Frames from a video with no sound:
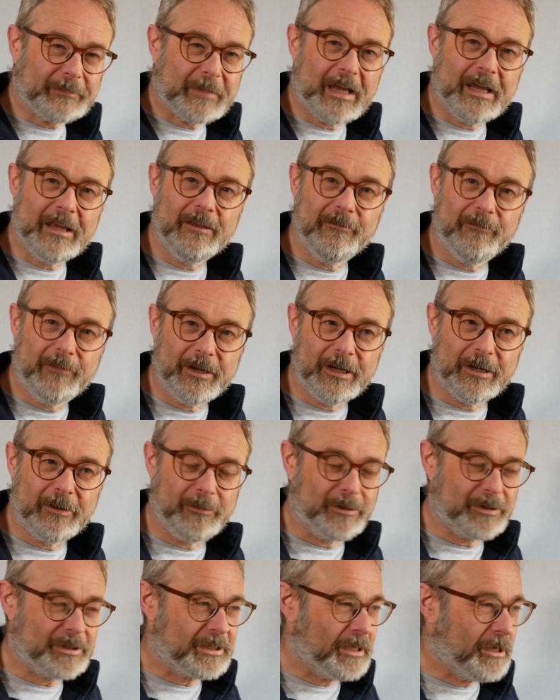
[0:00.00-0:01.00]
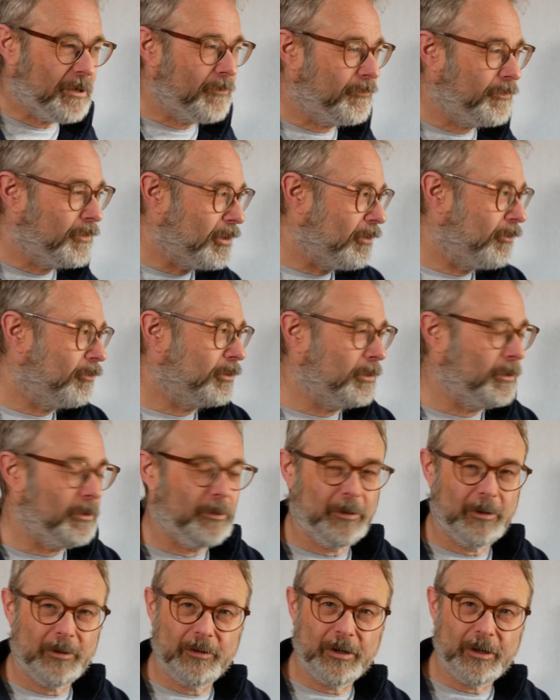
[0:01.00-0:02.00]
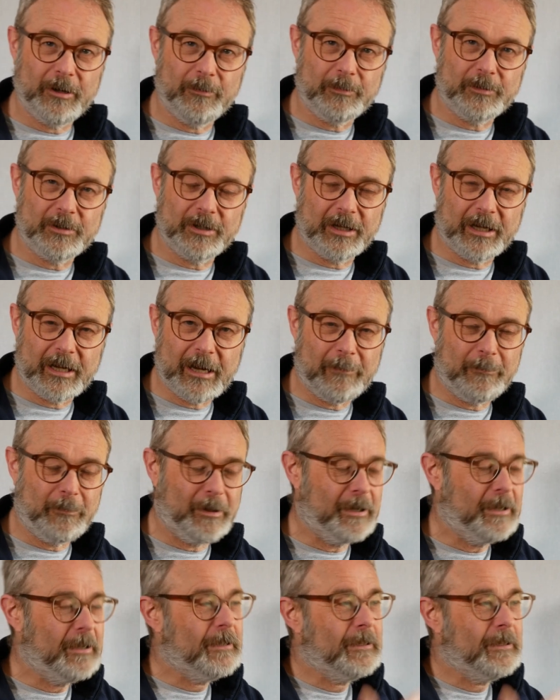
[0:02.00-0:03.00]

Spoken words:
in the video yourself, you hold a thing up to the camera,